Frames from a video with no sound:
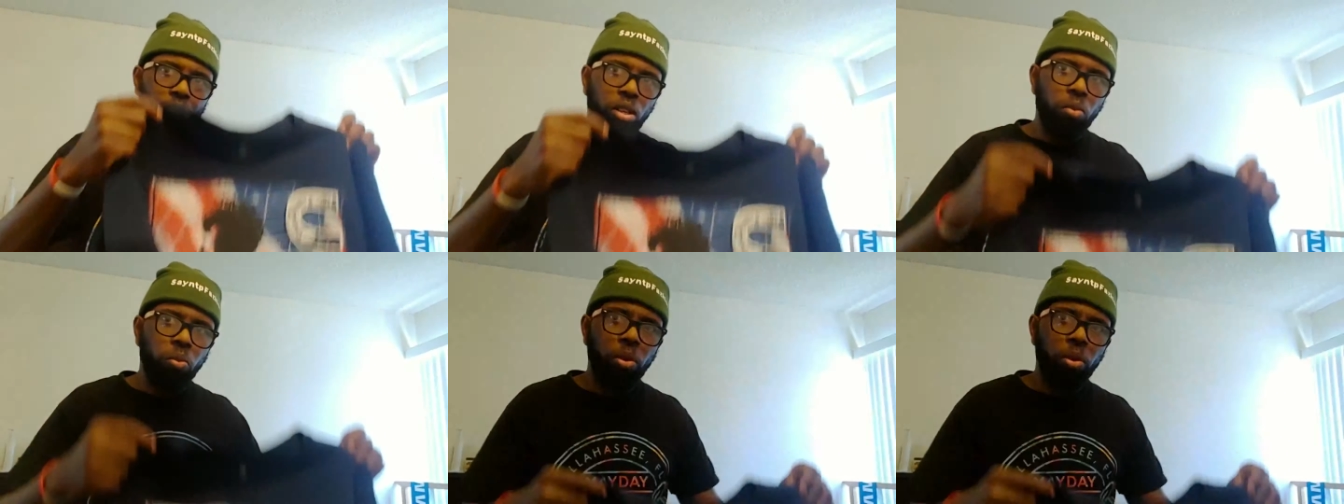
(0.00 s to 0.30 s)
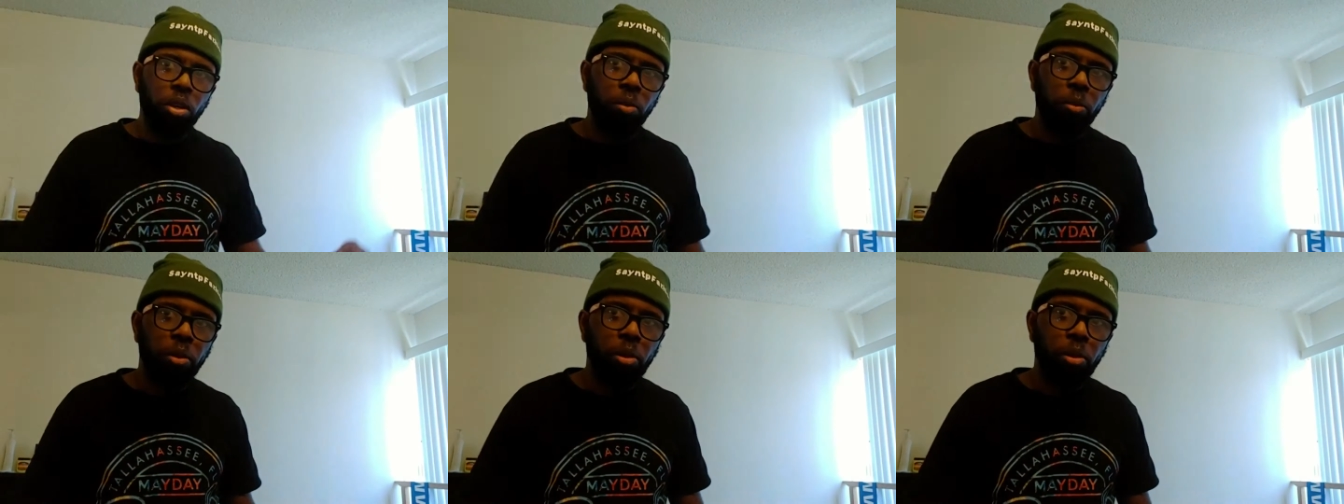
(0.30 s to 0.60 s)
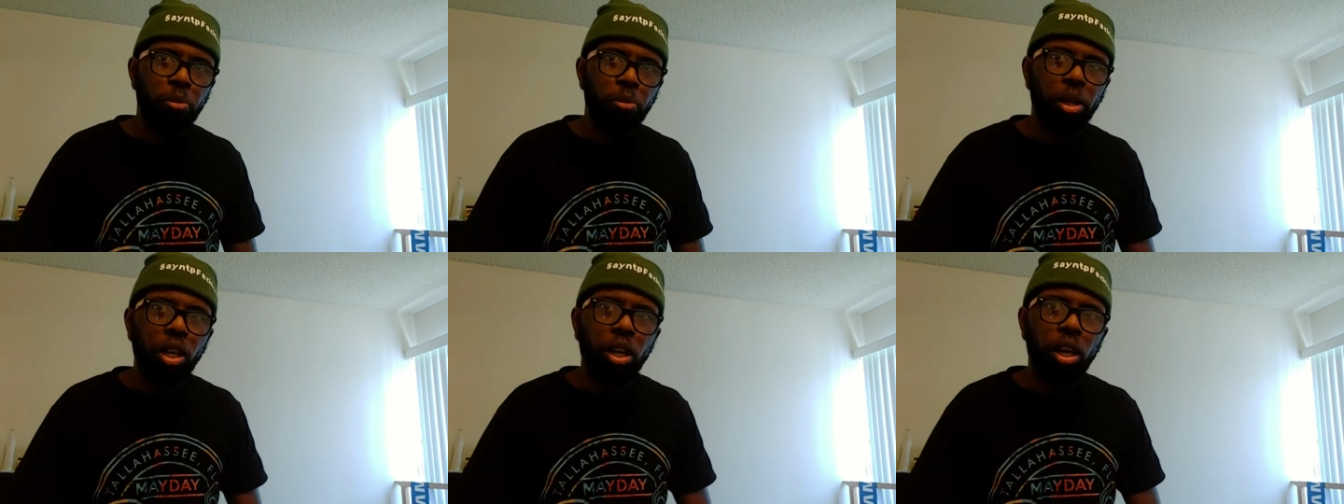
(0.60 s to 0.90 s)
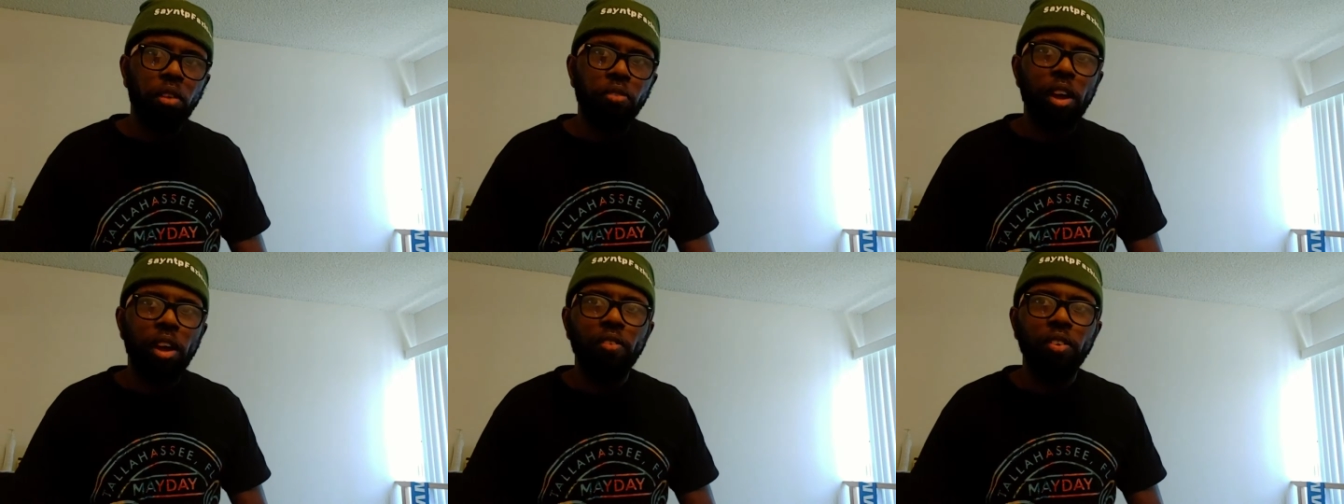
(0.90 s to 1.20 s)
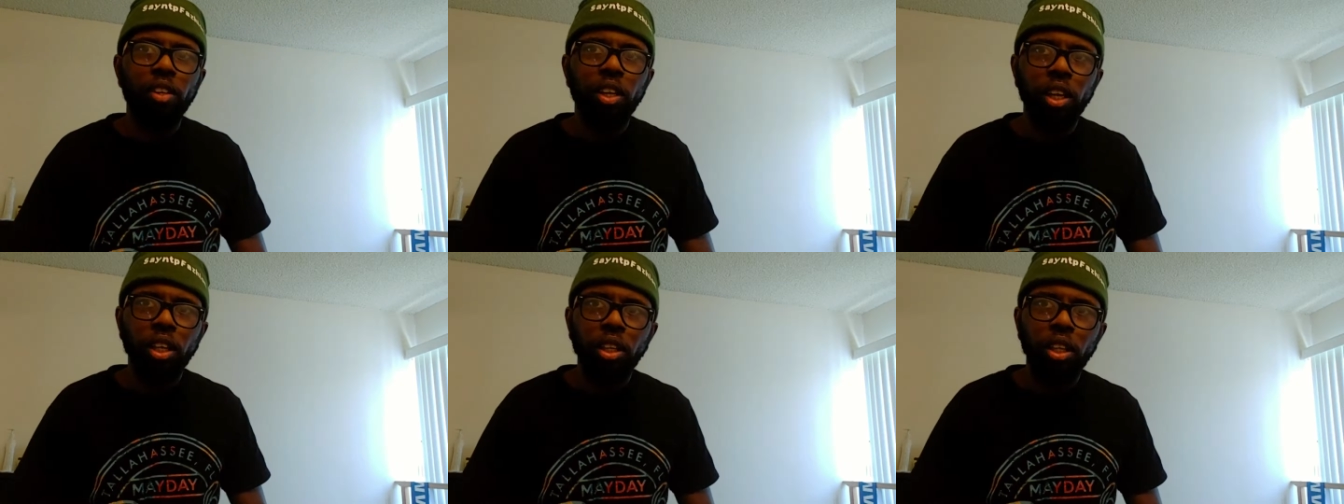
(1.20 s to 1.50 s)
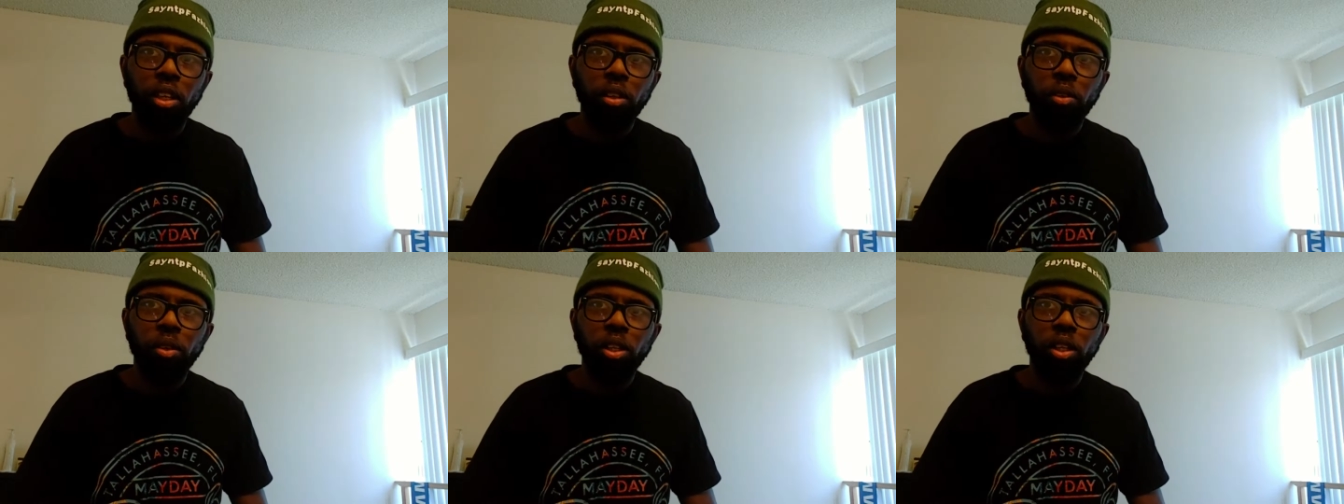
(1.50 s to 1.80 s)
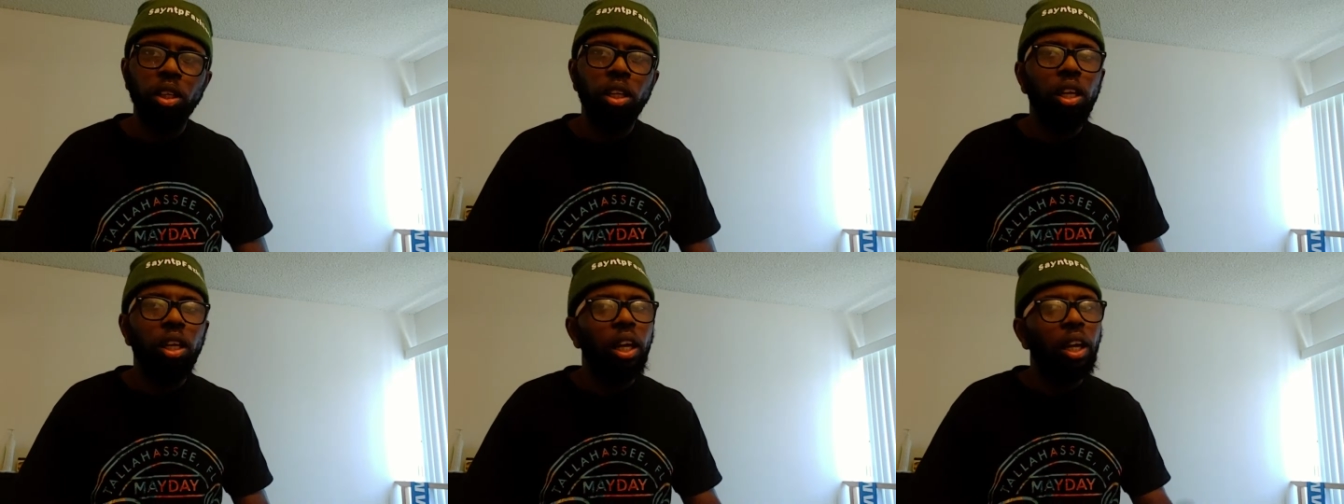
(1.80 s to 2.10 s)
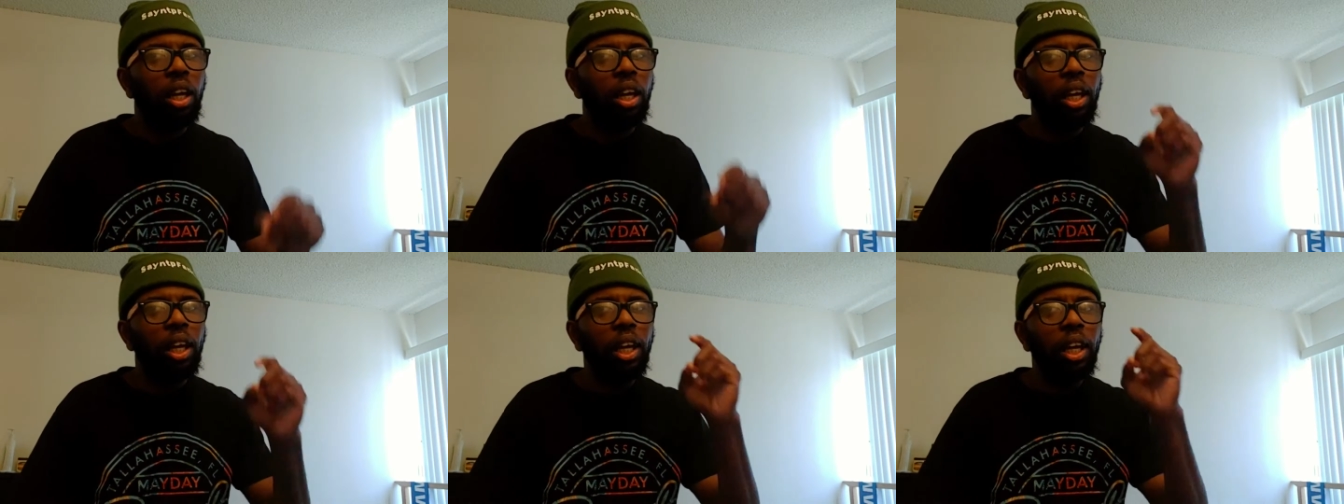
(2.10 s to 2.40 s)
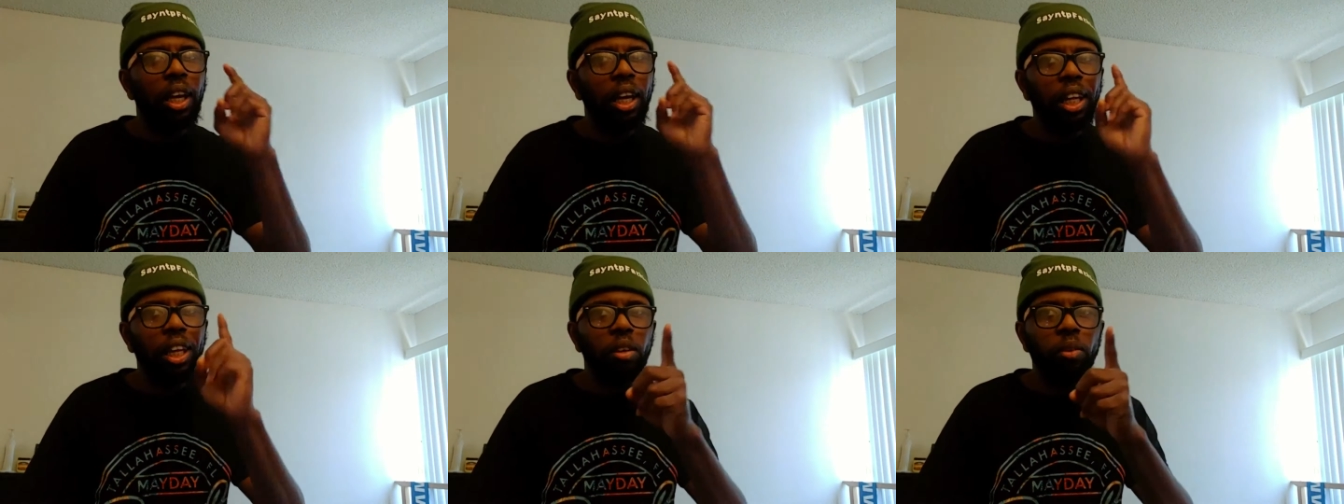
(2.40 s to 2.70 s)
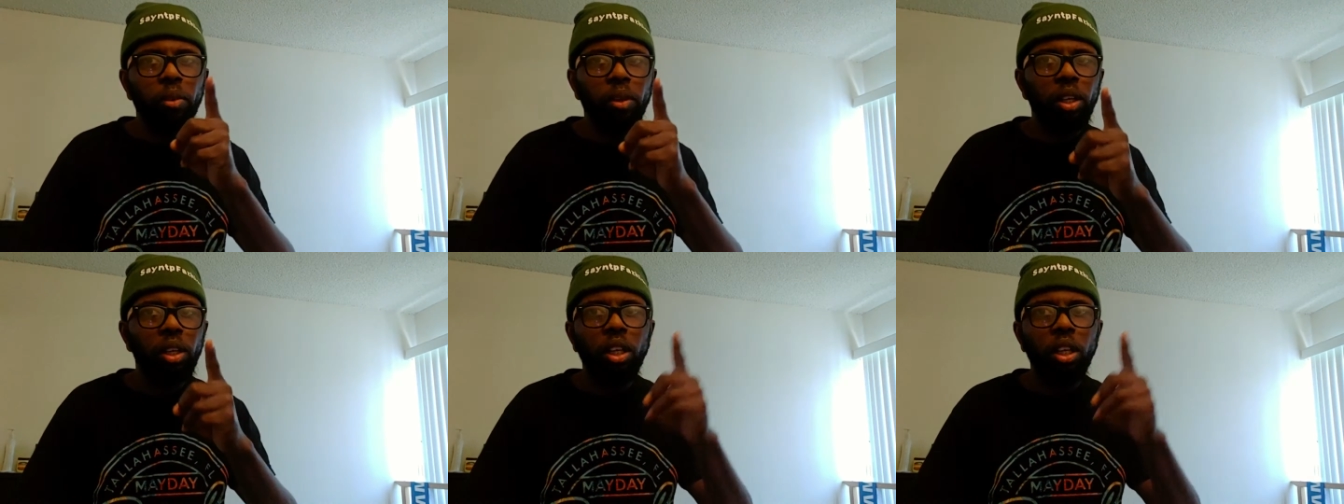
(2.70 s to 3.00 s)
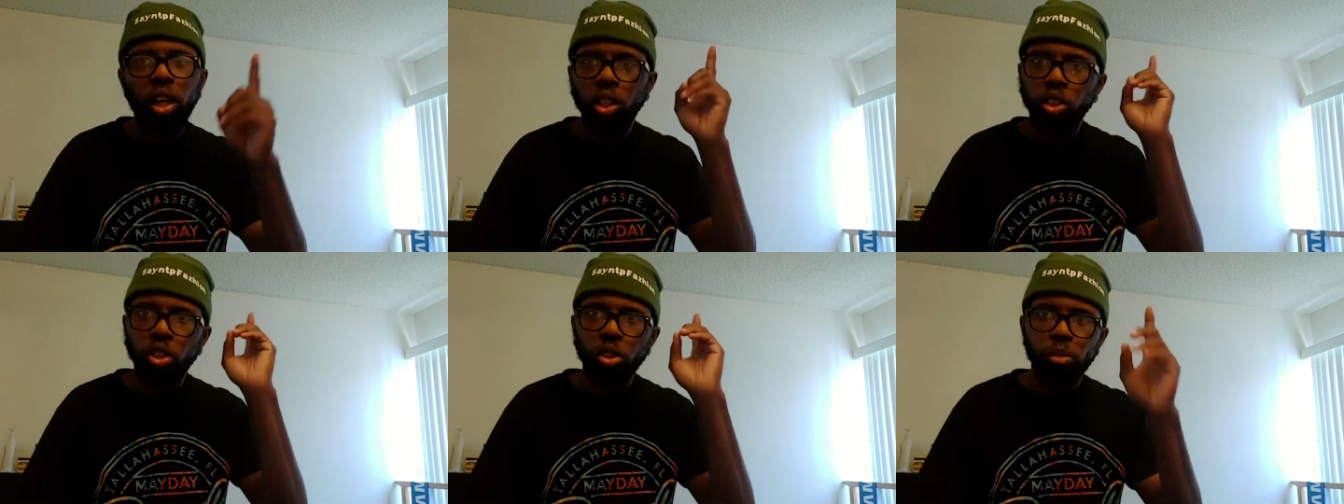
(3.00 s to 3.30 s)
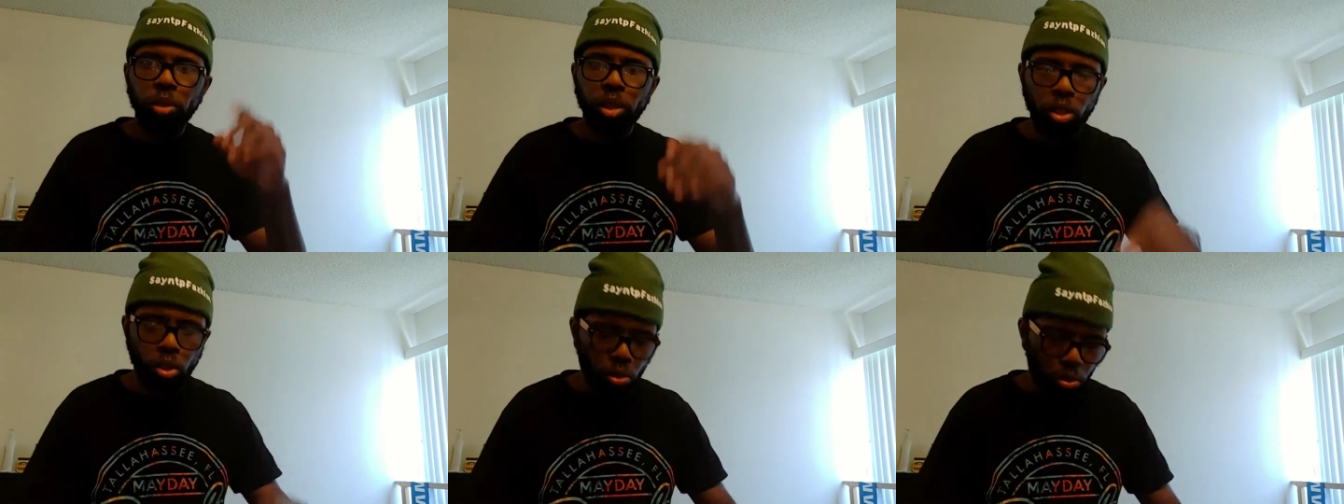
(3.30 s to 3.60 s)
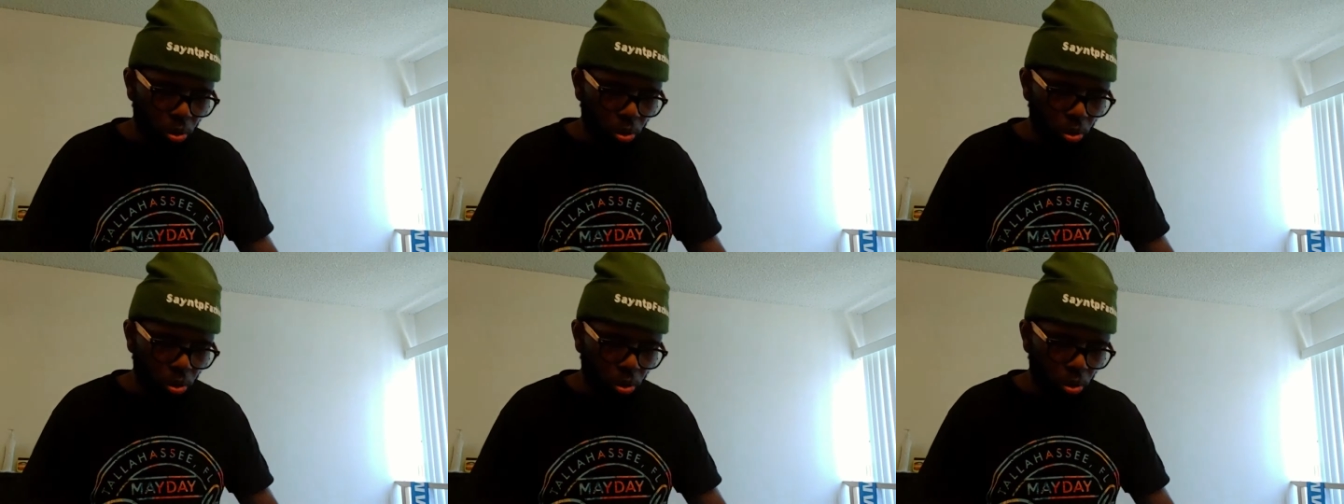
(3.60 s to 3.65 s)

We're, we're better off having Hillary, Hillary or somebody else.